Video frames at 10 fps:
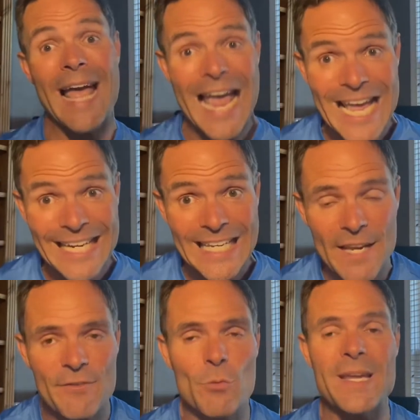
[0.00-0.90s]
And
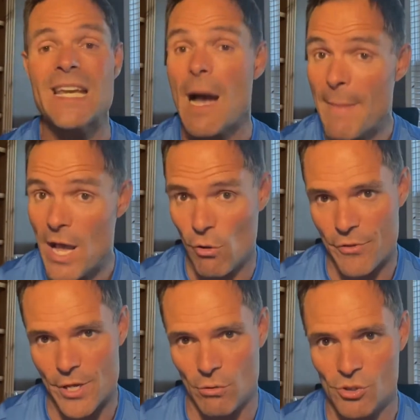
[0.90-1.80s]
if you become a
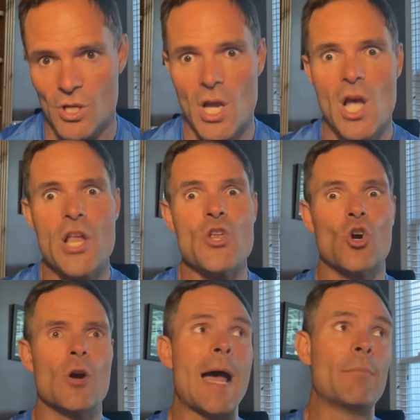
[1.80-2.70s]
health coach,
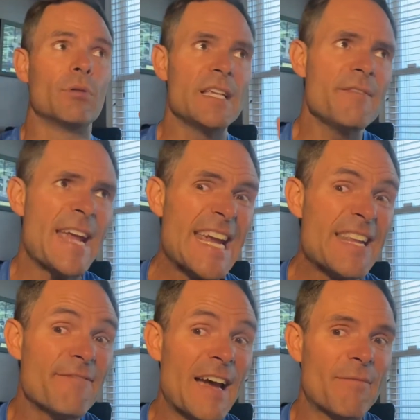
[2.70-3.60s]
you're, I believe,
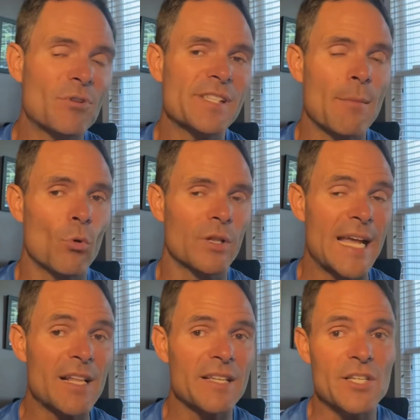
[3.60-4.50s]
85% more
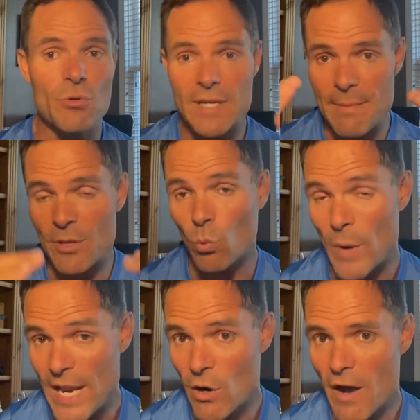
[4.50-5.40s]
likely to keep the
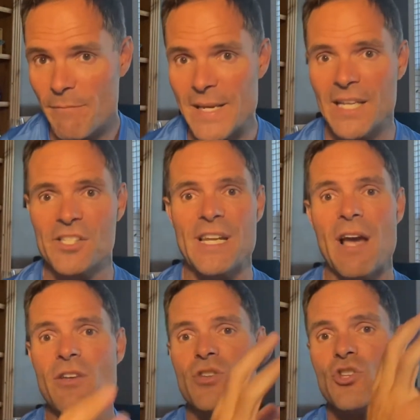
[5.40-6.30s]
weight off because now
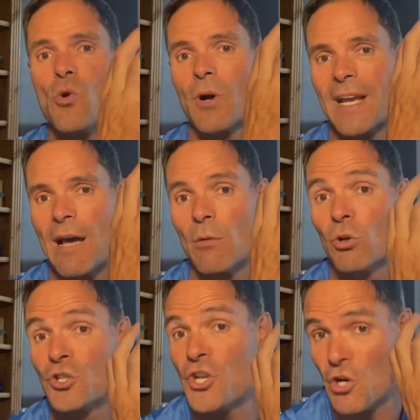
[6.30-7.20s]
you are
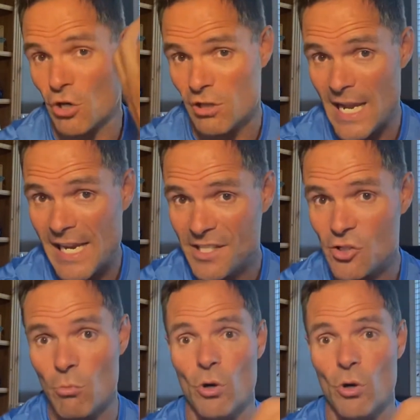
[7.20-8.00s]
accountable to your clients, you're more